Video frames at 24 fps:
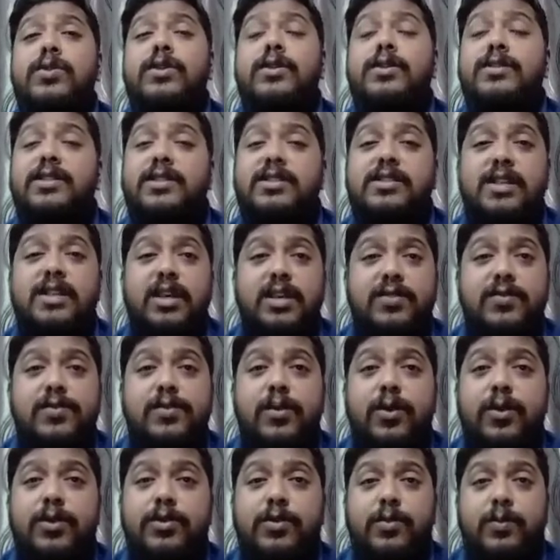
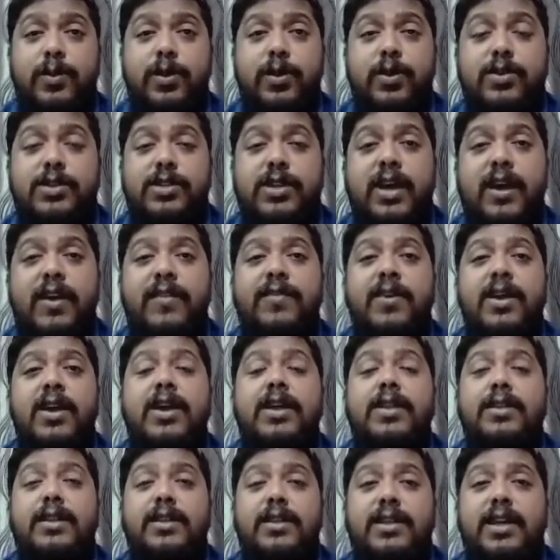successful entrepreneurs have.
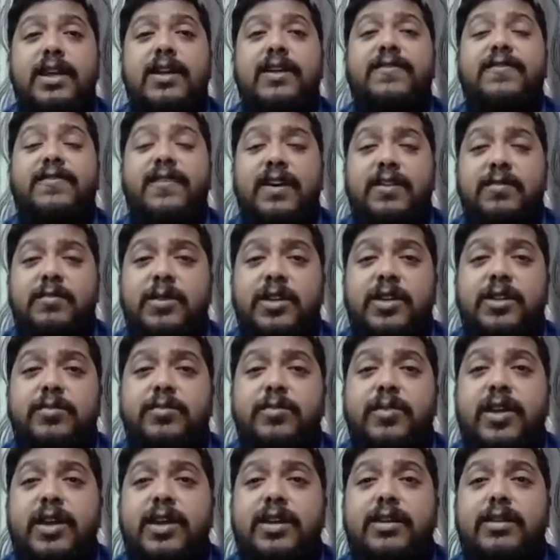They take a 5
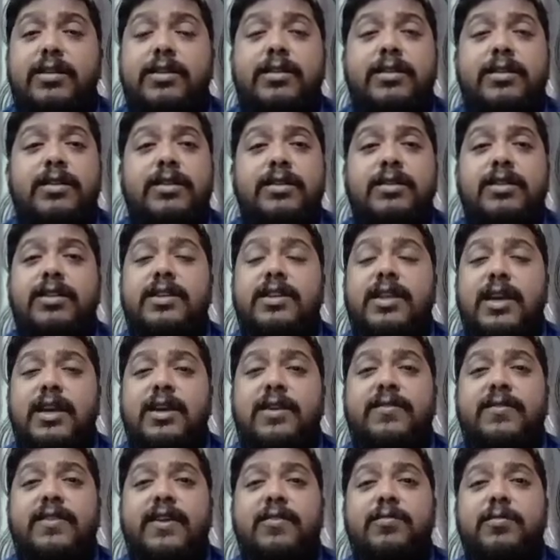minute break, they take
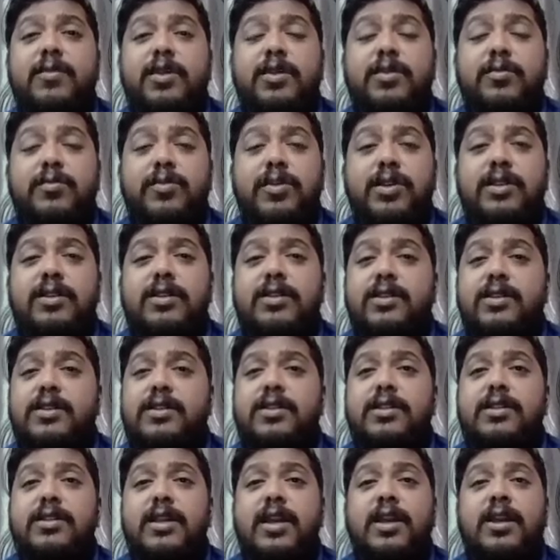a 5 minute breather,
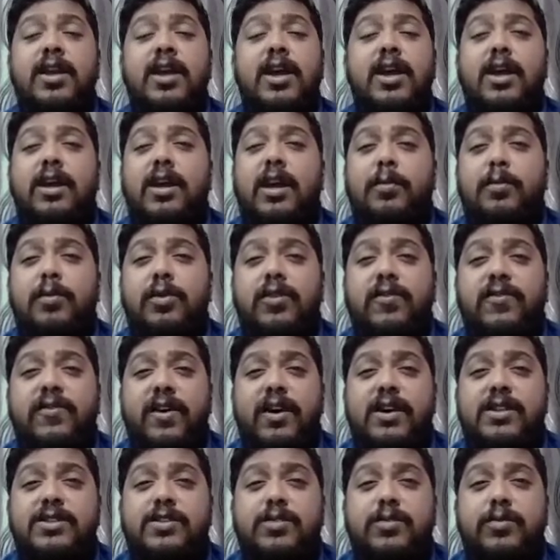they take a couple of
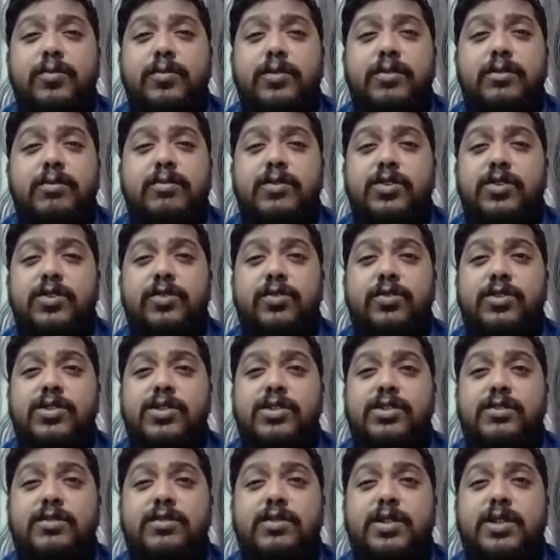hours to,
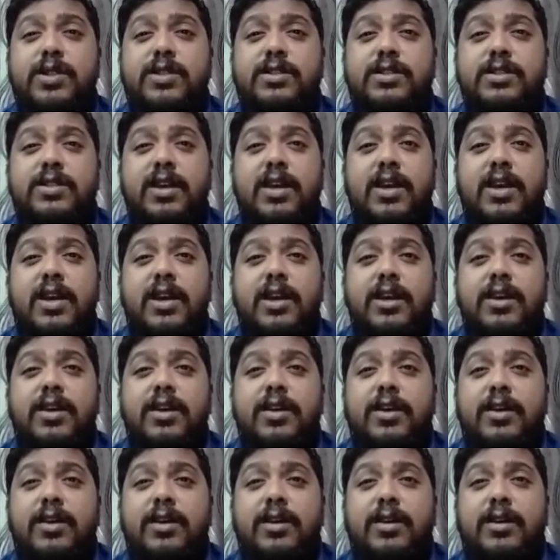just
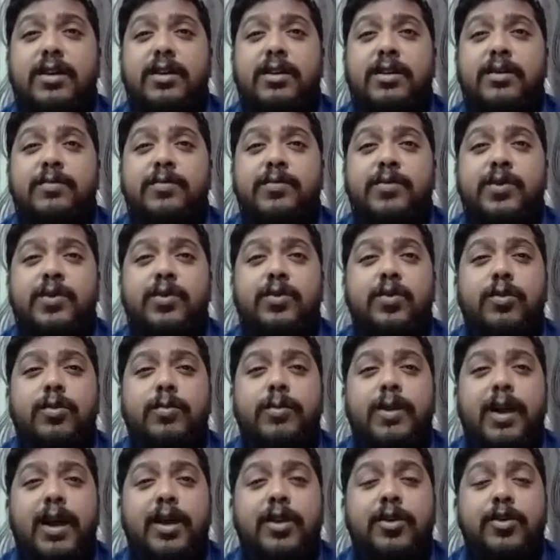go
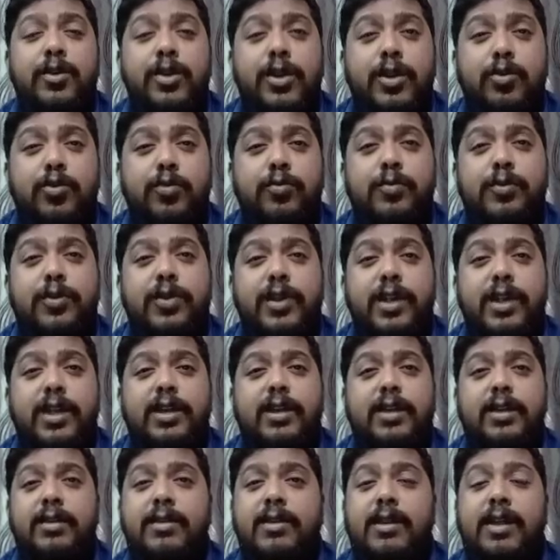back,
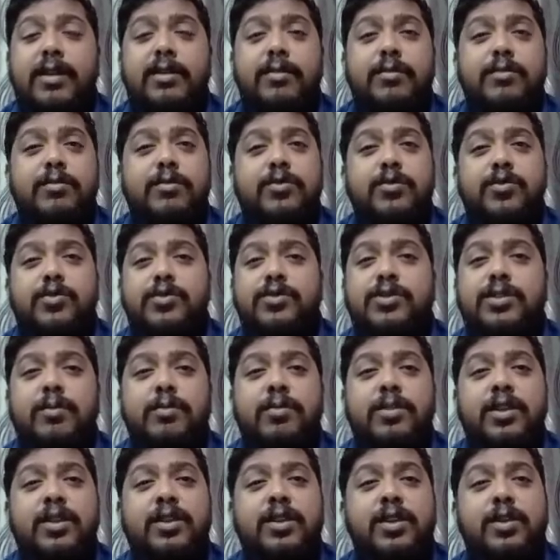recuperate, and then do
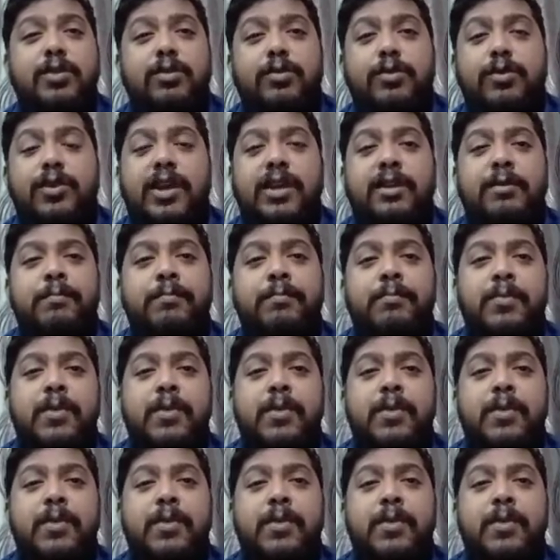something new, right?